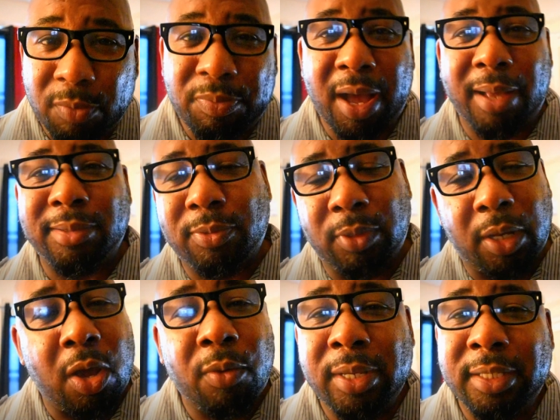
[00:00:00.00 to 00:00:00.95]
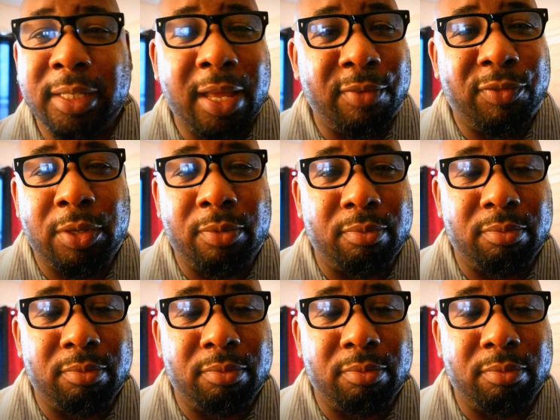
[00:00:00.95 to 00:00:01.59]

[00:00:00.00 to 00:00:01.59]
pops will always love you.